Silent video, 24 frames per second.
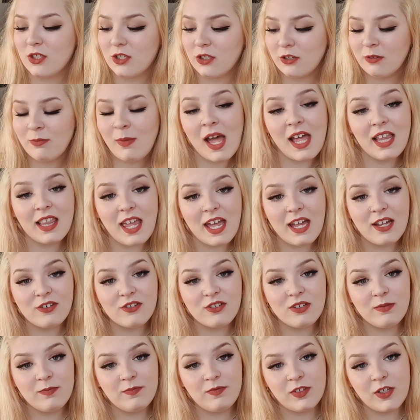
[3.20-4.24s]
to my lounge
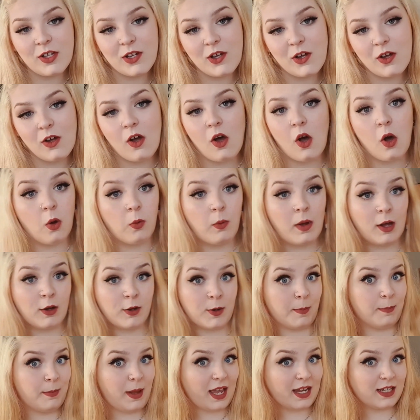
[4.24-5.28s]
room floor, or
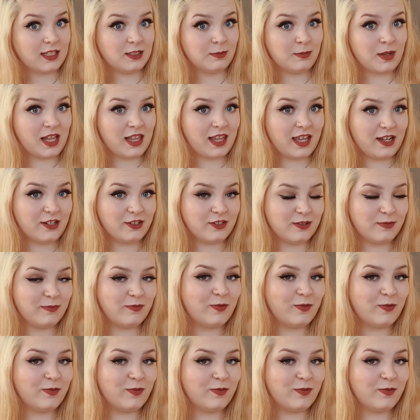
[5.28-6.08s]
welcome back to my lounge room